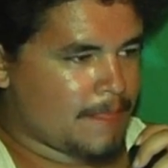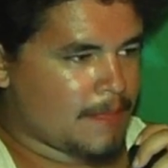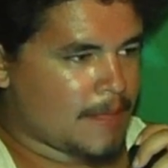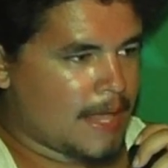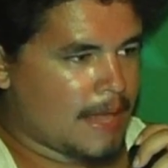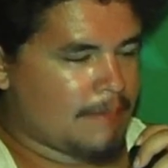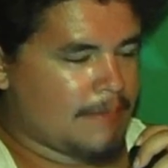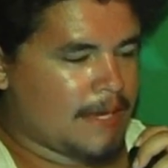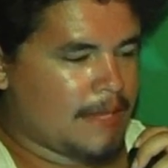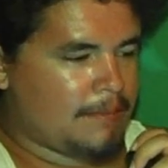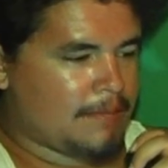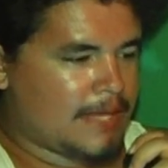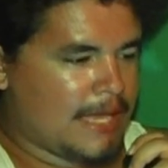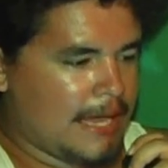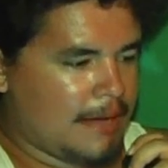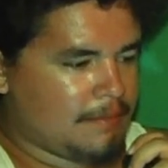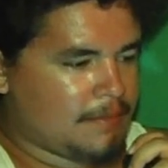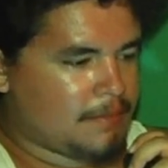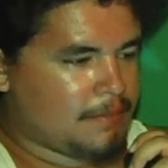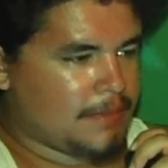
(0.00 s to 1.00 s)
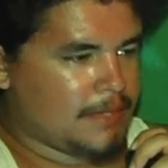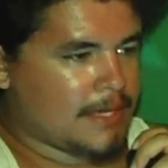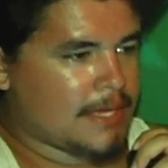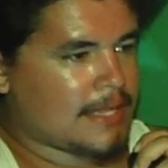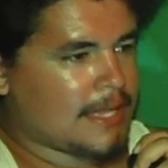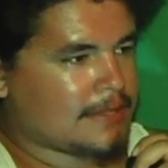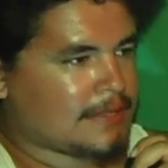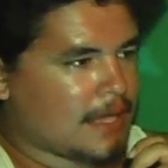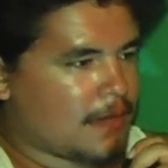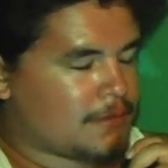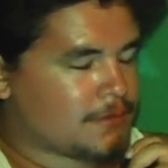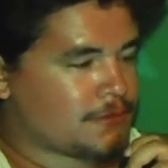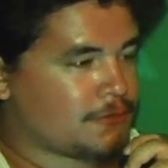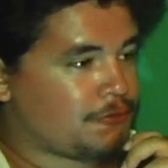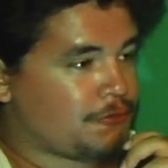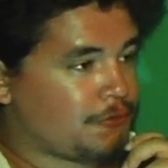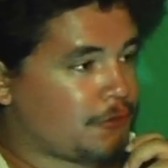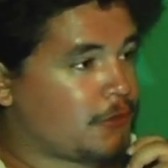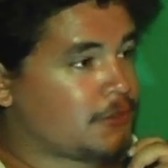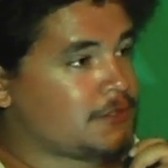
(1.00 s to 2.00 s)
Eminem came to me, like, that was the
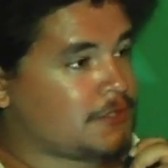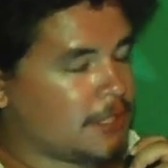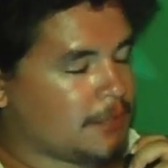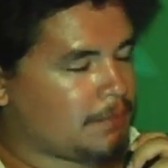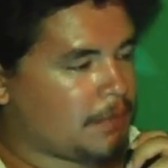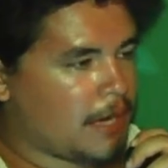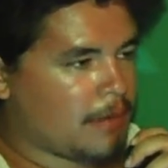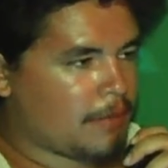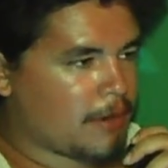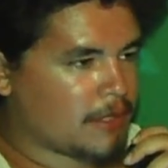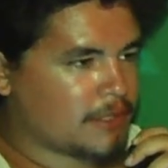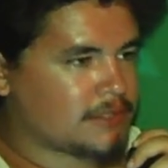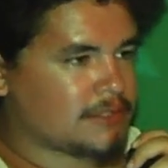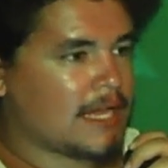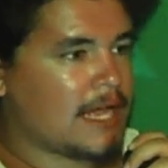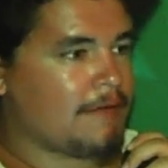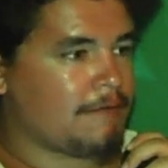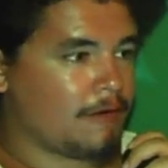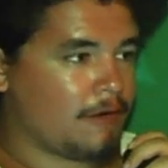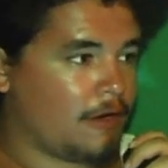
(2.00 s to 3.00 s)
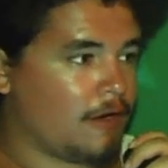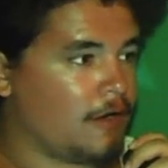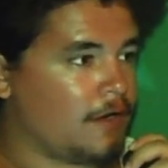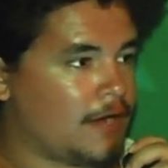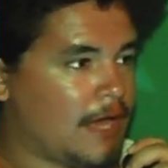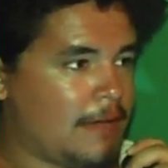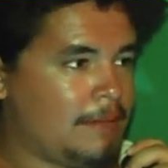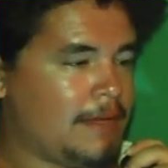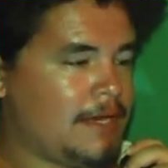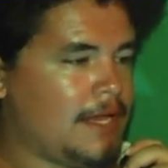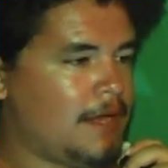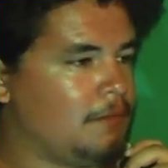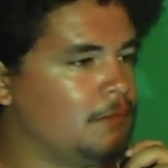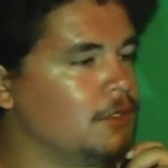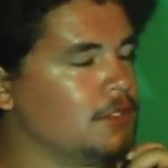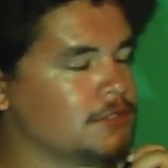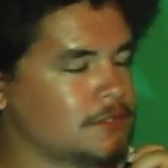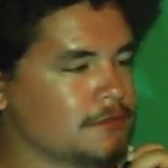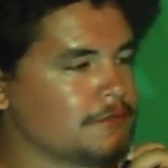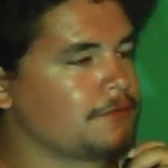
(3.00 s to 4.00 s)
first hip-hop artist I ever heard. Eminem
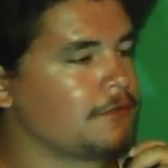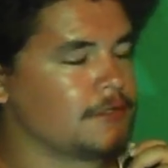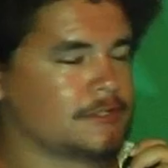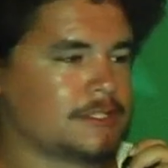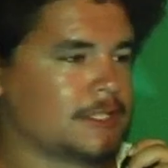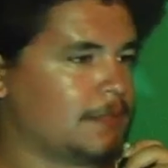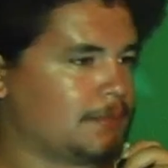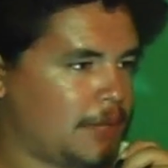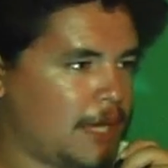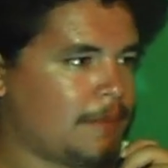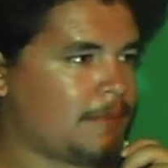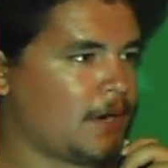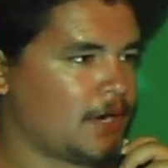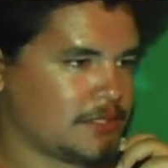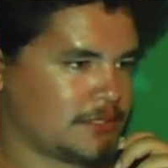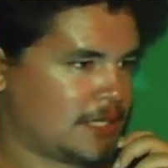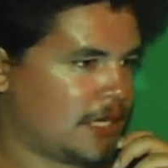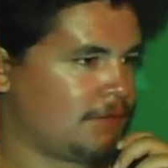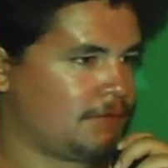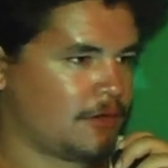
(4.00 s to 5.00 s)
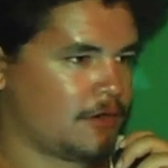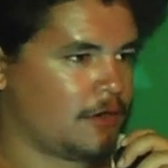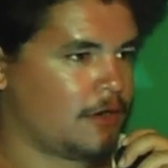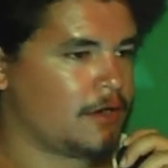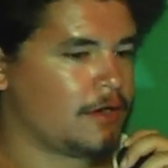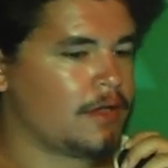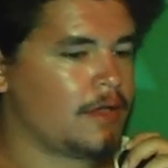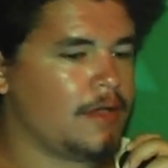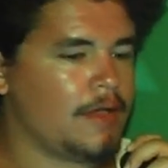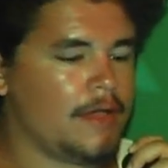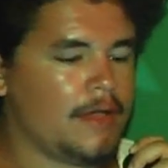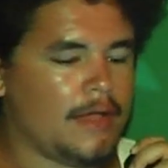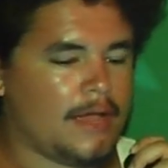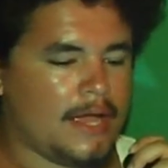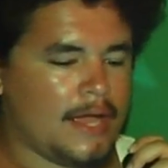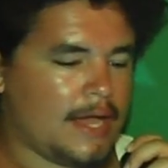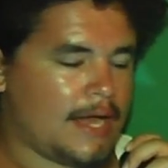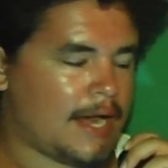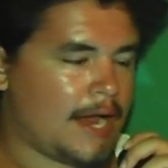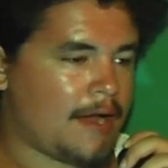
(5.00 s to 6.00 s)
was the first hip-hop artist I ever heard.
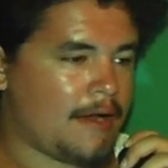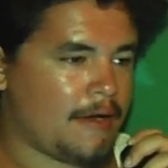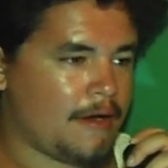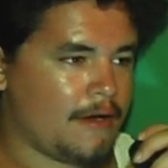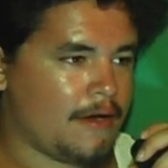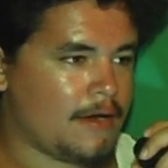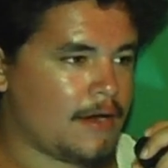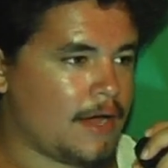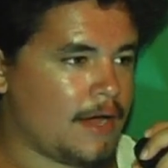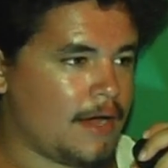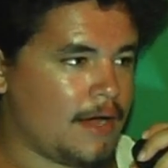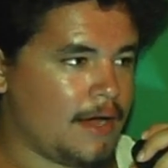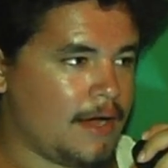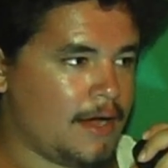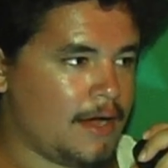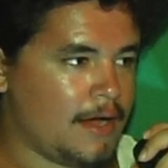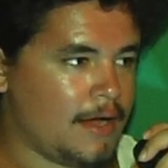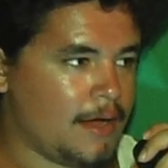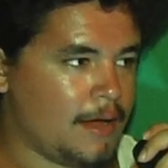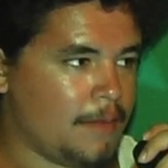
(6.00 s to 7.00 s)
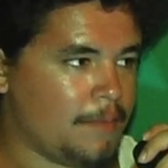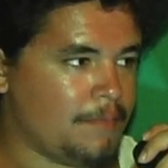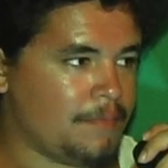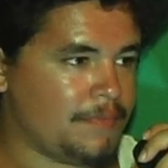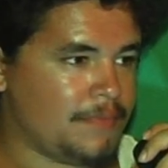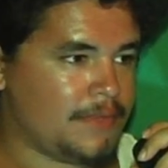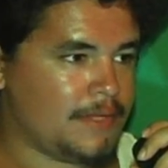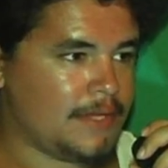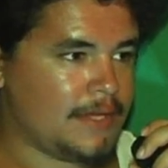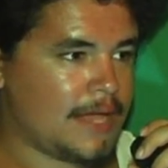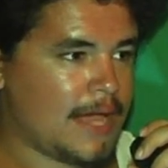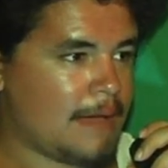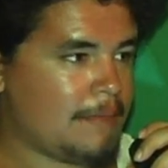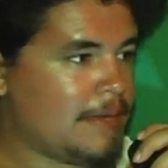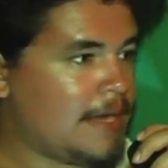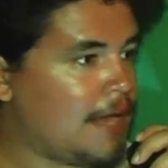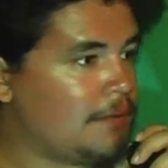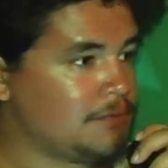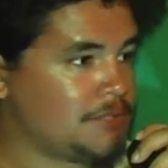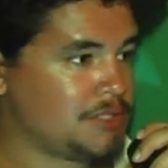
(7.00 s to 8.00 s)
And I heard the
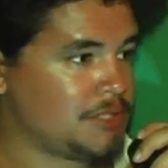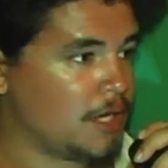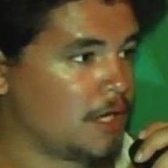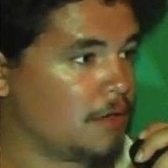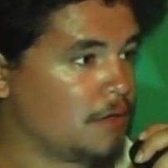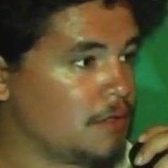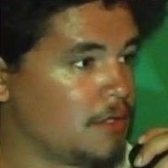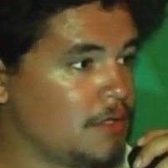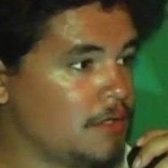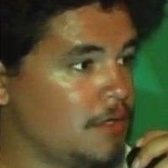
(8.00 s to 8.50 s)
Eminem Show.